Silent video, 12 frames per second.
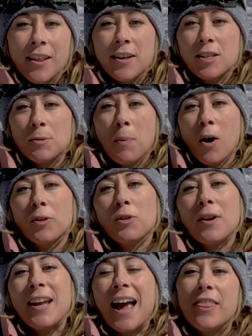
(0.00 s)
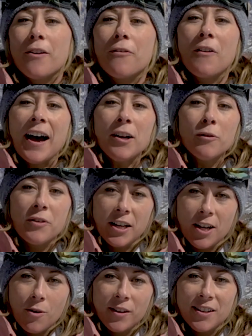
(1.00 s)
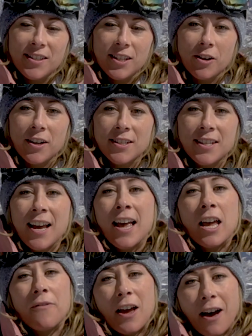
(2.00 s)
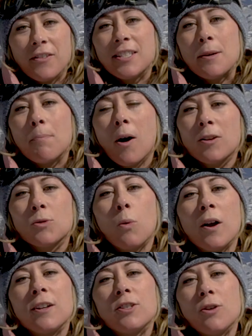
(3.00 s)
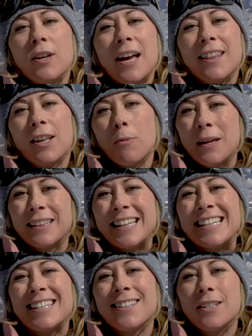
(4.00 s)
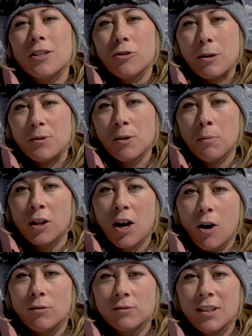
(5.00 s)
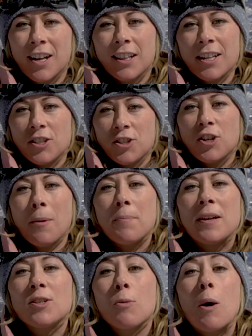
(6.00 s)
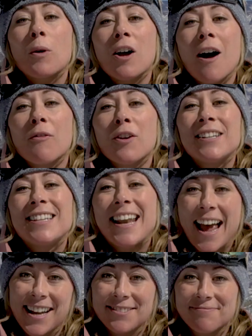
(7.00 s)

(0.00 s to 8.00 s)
This is part 3 and the final video in this series. If you haven't seen parts 1 and 2 yet, they'll be linked in the description below. Let's jump into what we're covering today.